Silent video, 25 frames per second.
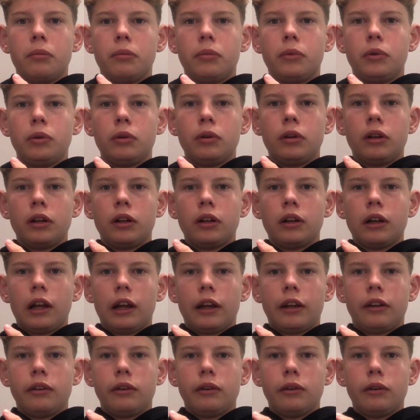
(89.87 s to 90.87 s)
doing
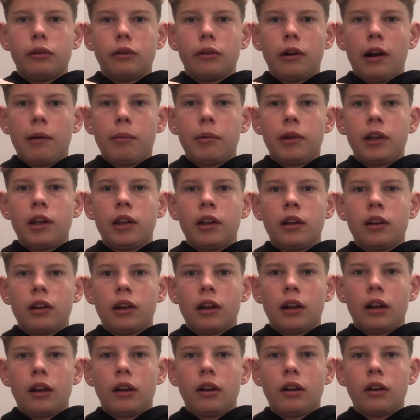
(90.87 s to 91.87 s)
grabbing it
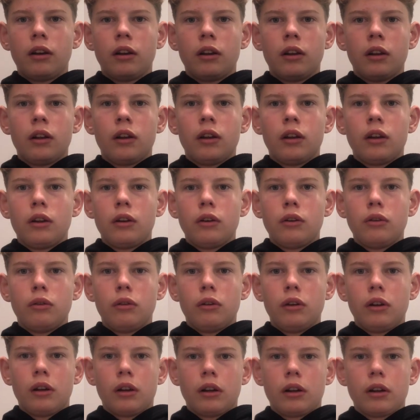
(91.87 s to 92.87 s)
and then
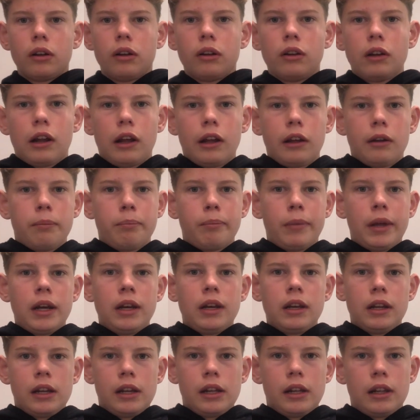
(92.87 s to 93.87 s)
doing
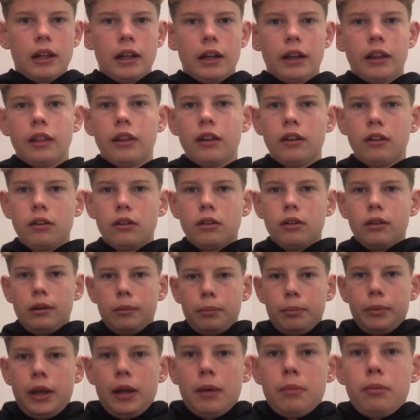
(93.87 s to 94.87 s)
bending it like this to
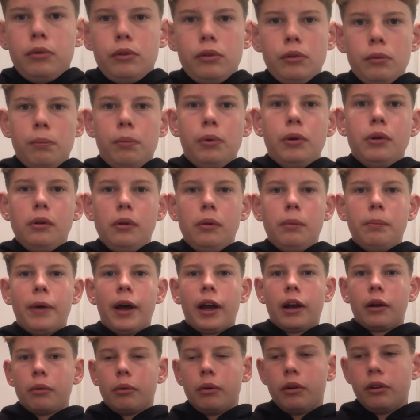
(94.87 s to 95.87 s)
be able to pull
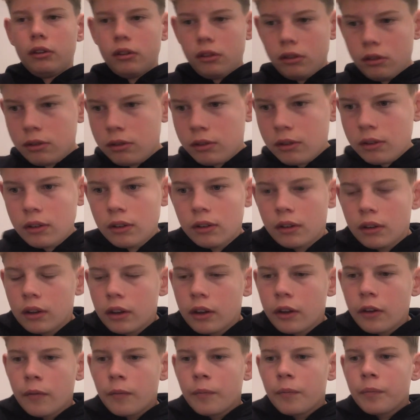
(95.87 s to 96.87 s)
backwards.
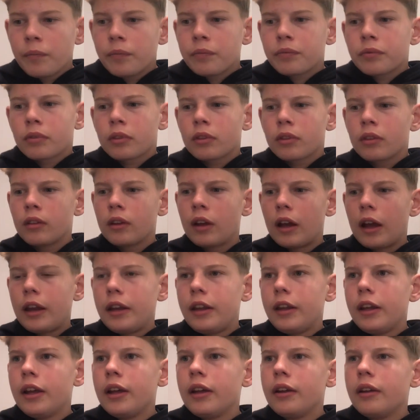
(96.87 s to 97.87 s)

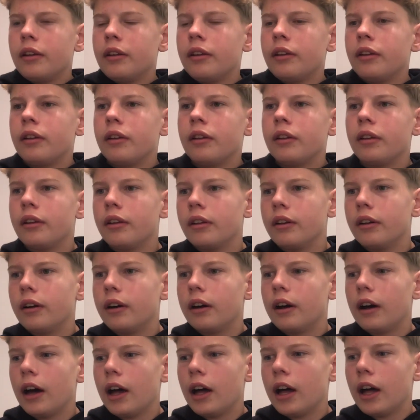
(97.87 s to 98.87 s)
And yeah,
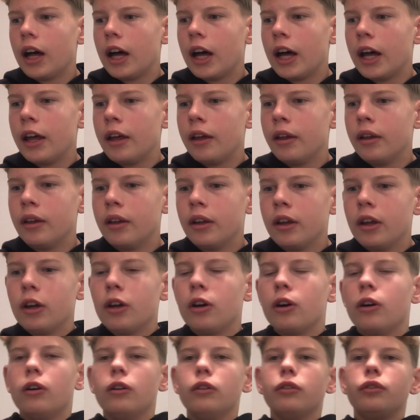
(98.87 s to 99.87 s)
I
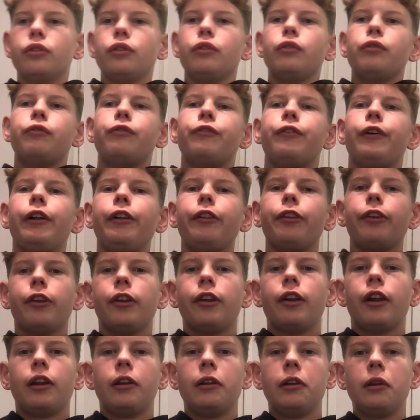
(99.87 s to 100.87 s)
also felt
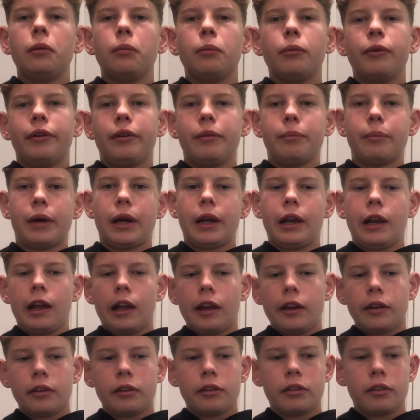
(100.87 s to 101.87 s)
it a little more in my
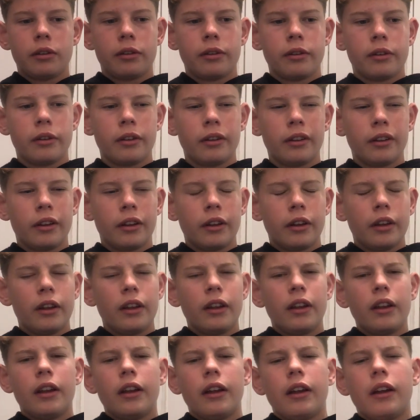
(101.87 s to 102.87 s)
lats.
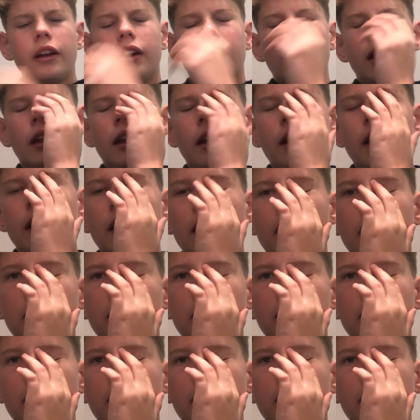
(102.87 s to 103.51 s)
I